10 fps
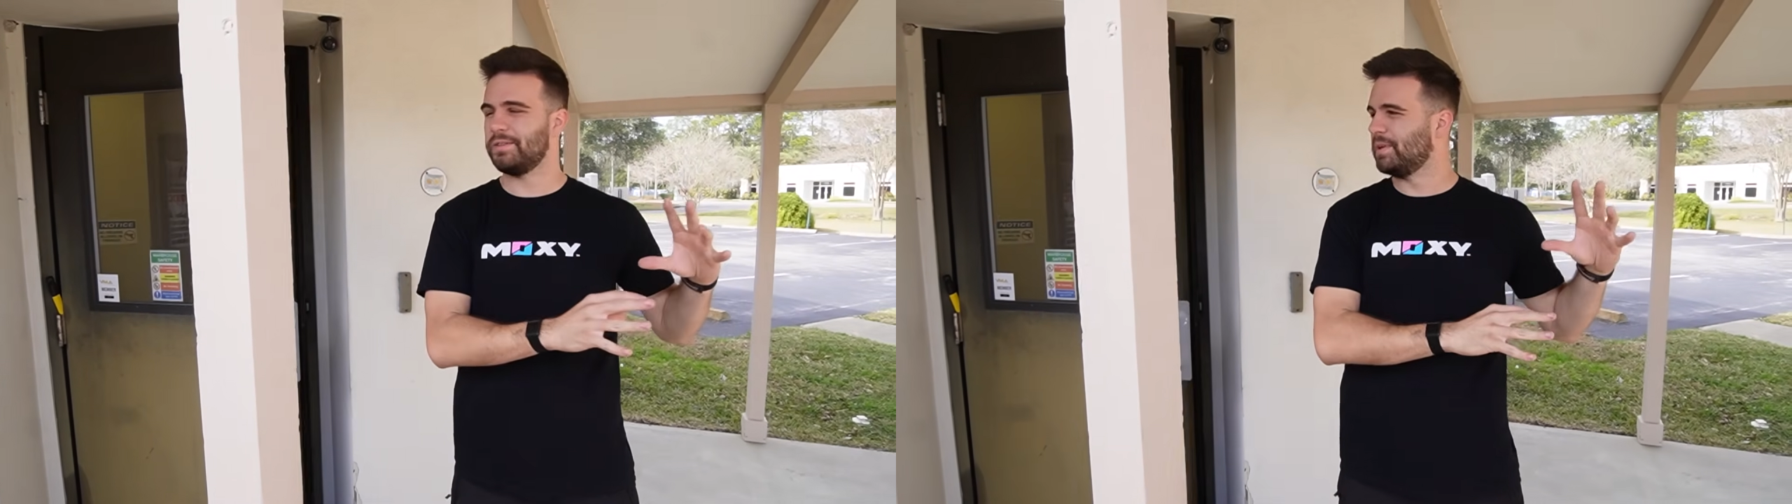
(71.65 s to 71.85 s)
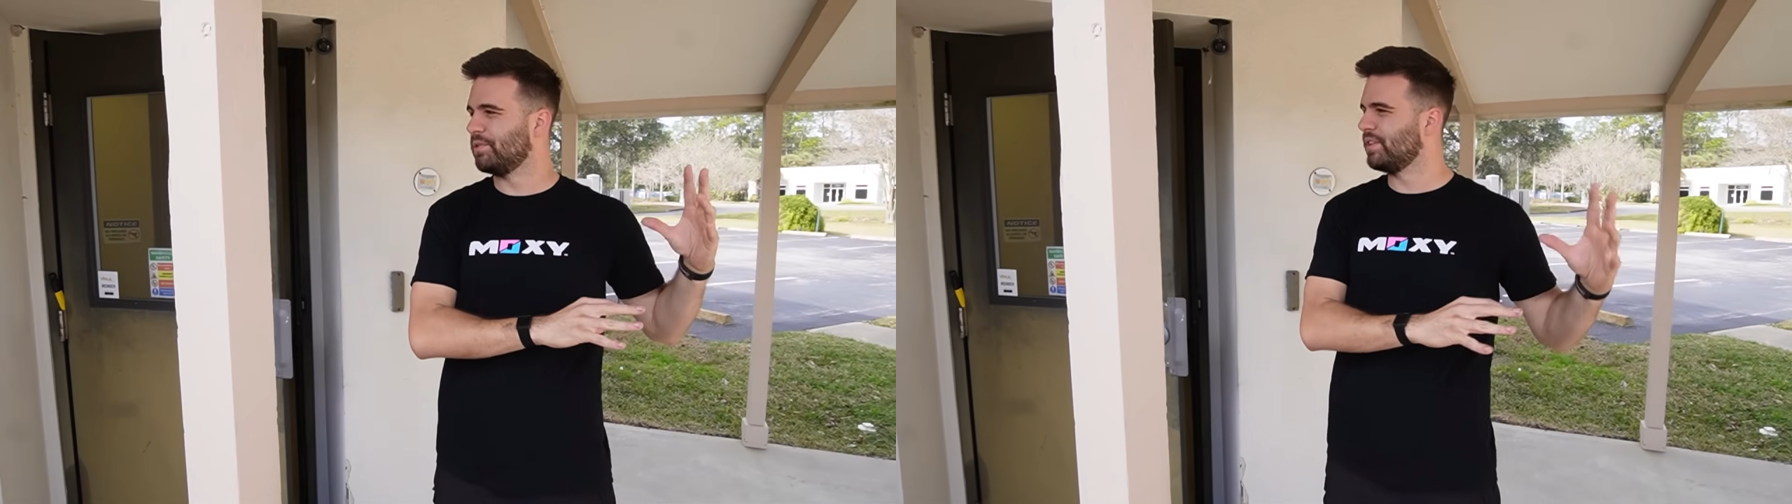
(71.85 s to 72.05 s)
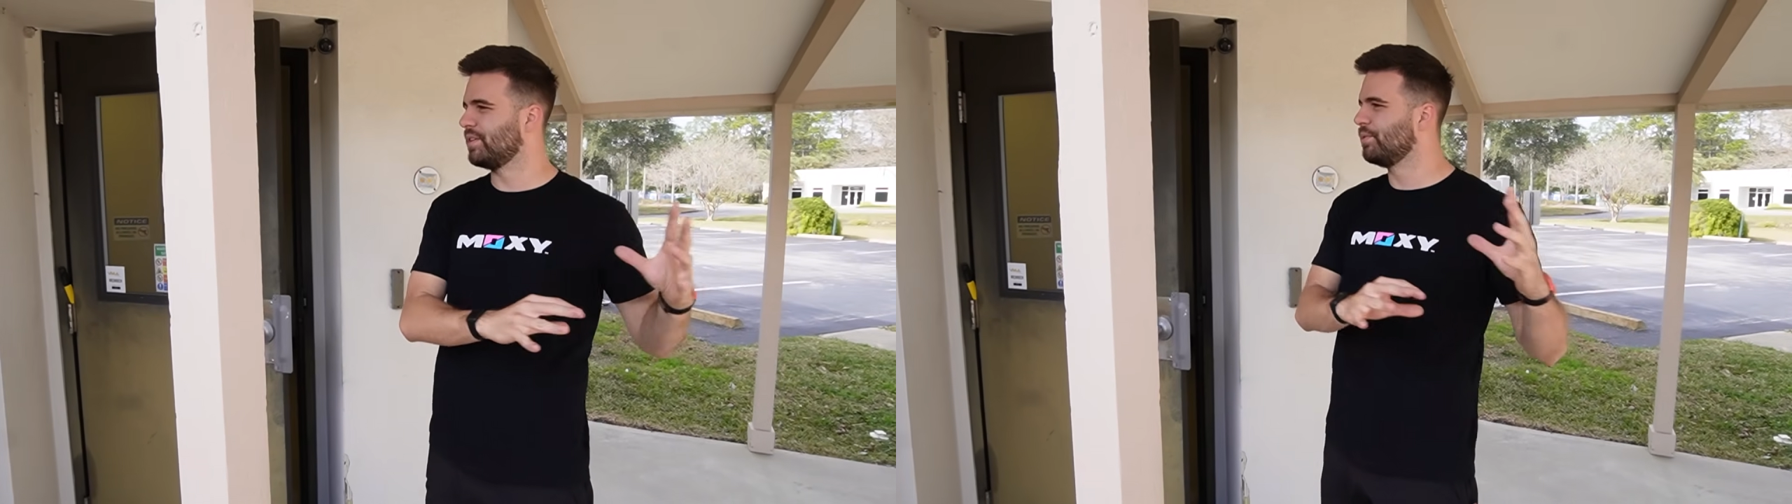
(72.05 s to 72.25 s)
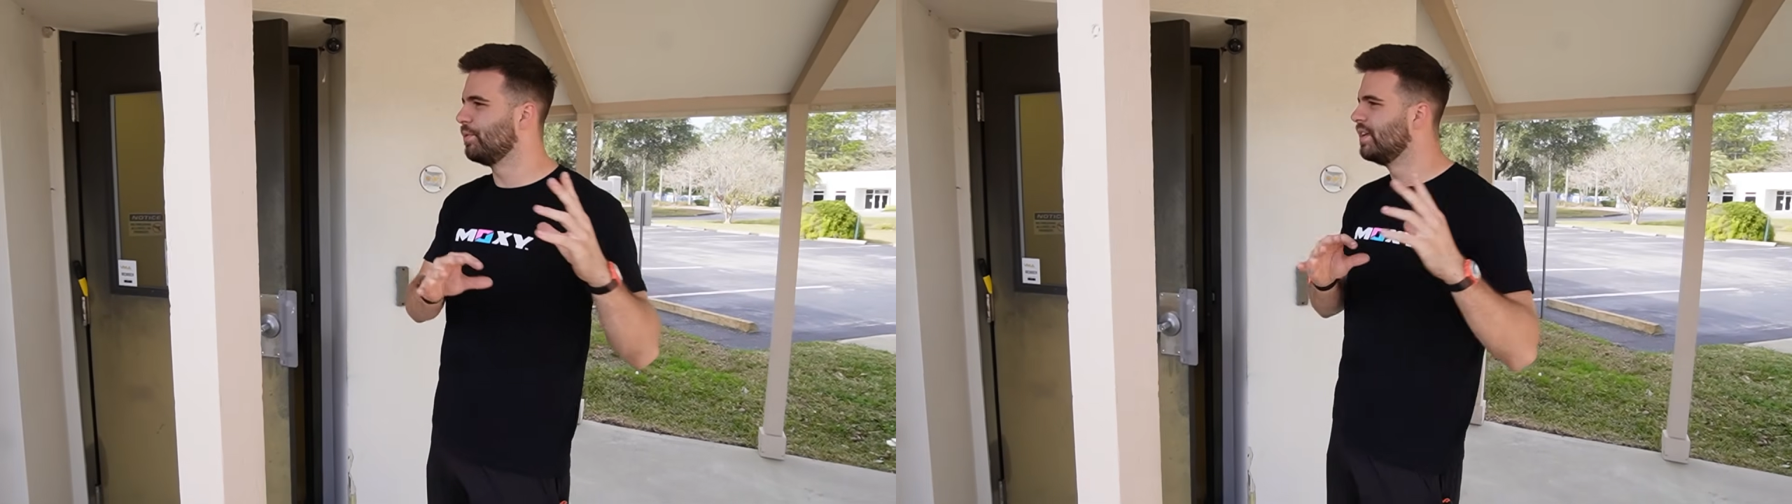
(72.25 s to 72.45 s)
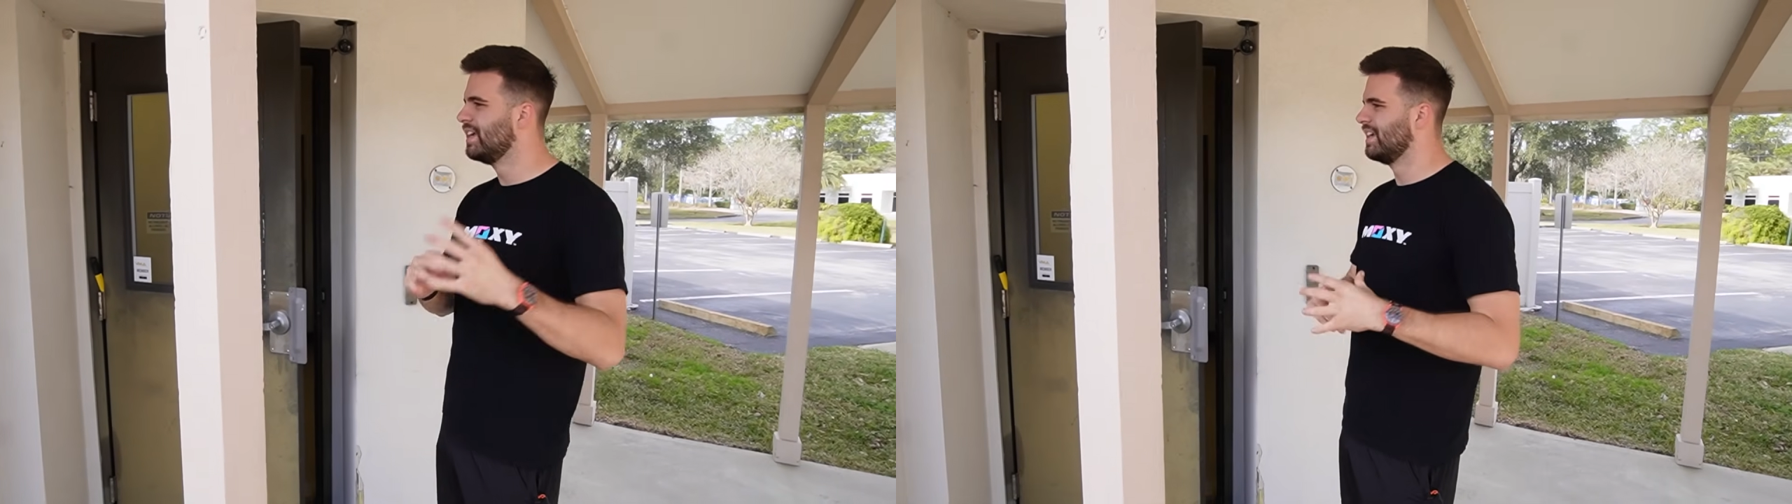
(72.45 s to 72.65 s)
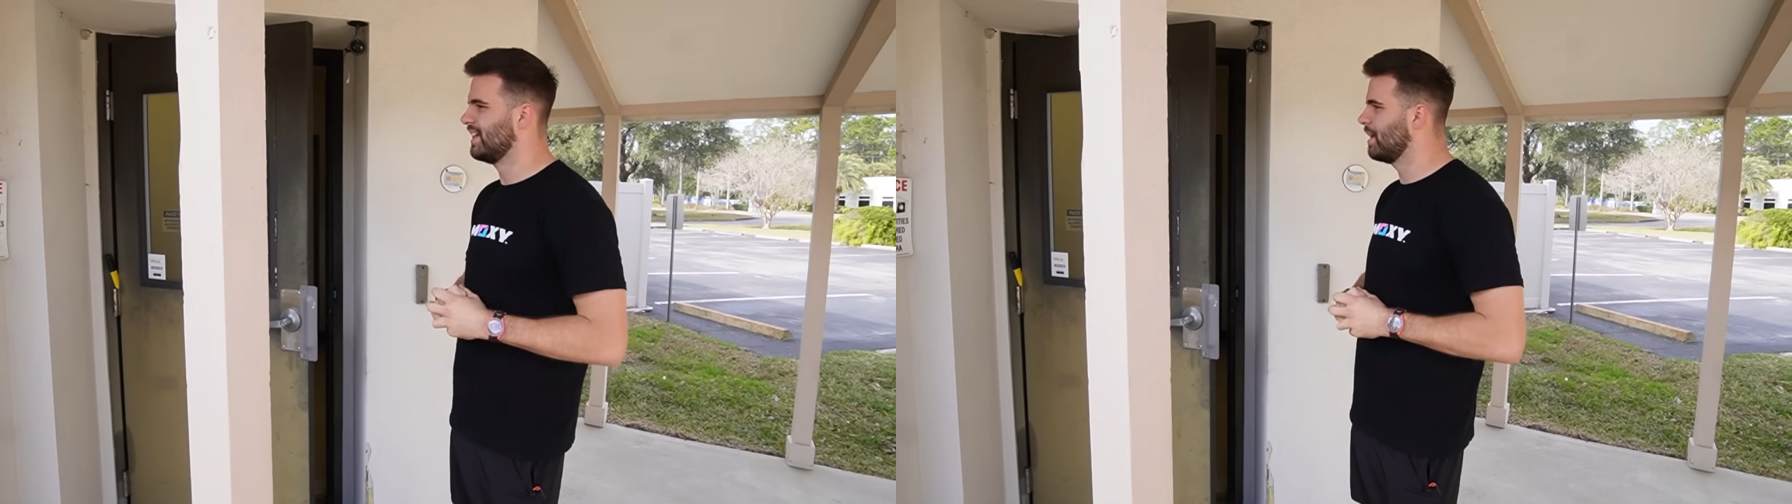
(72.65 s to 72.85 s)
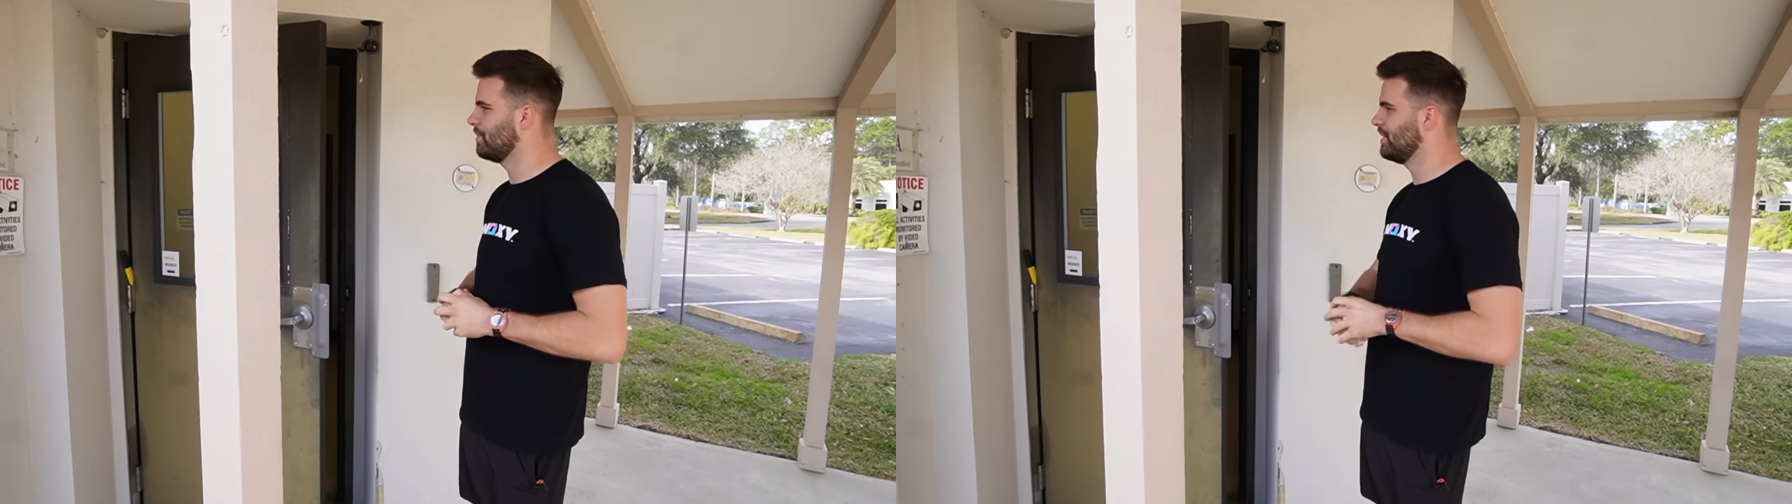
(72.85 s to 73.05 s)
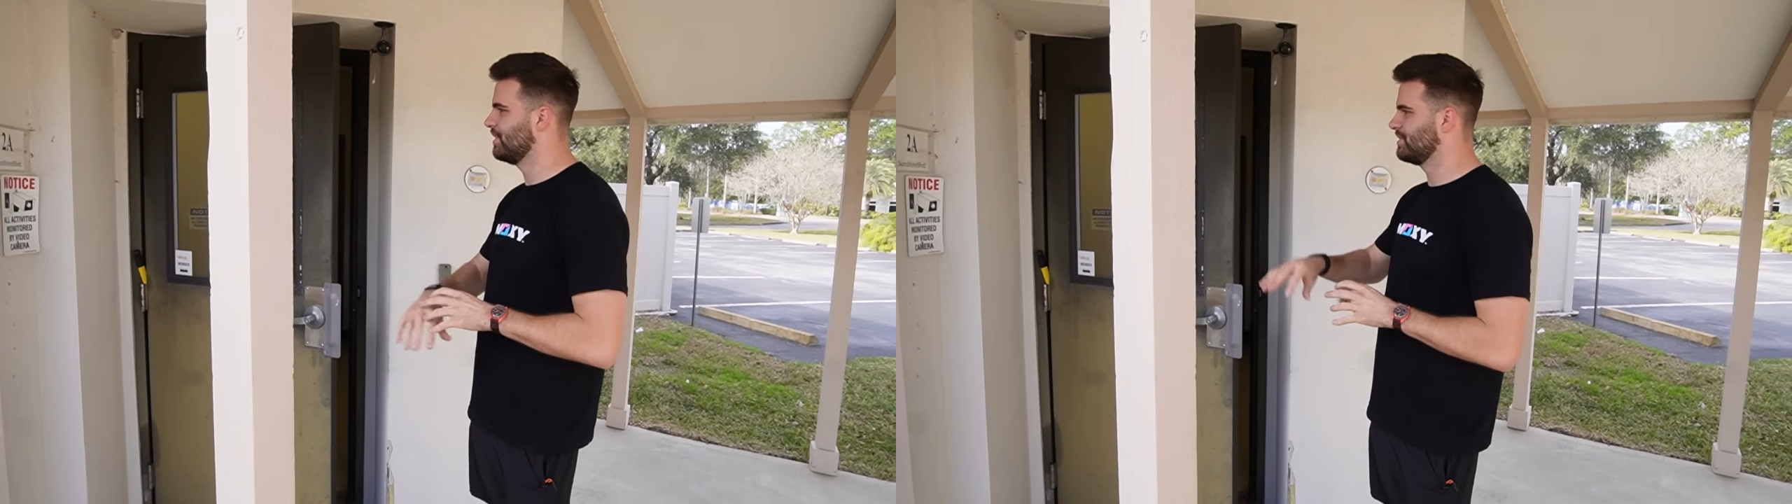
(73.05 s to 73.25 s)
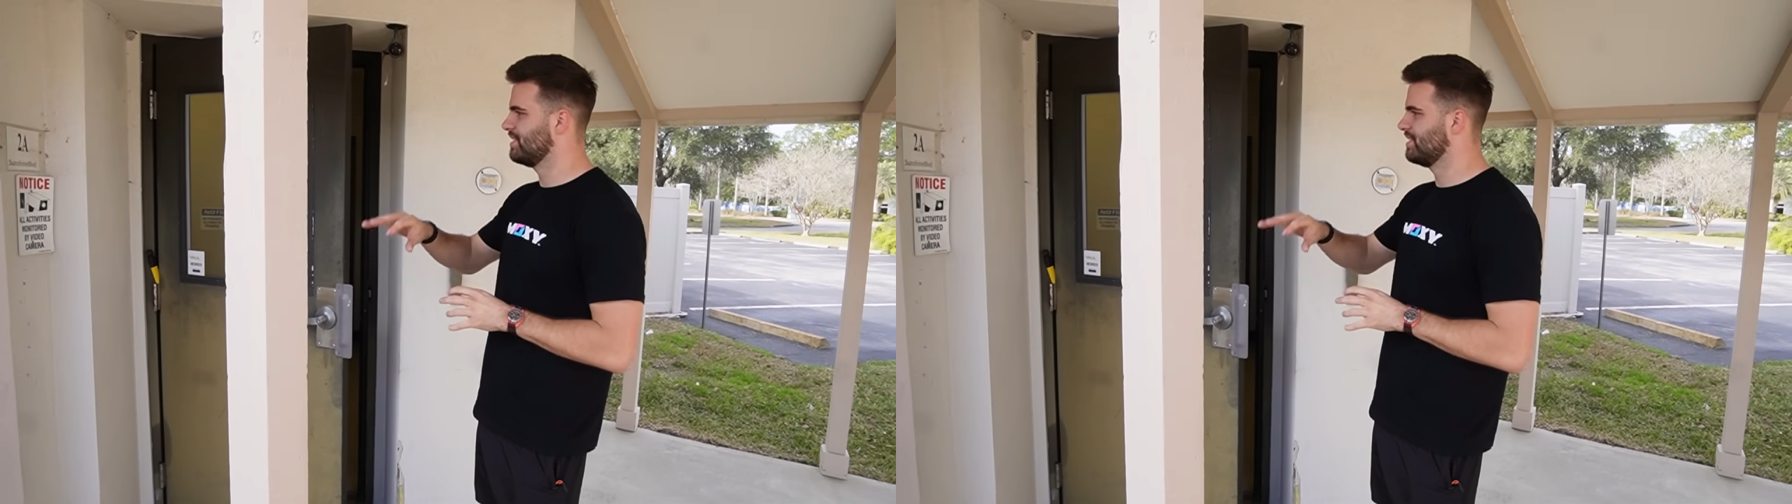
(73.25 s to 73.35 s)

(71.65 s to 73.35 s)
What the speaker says: it'll be really cool in a couple of years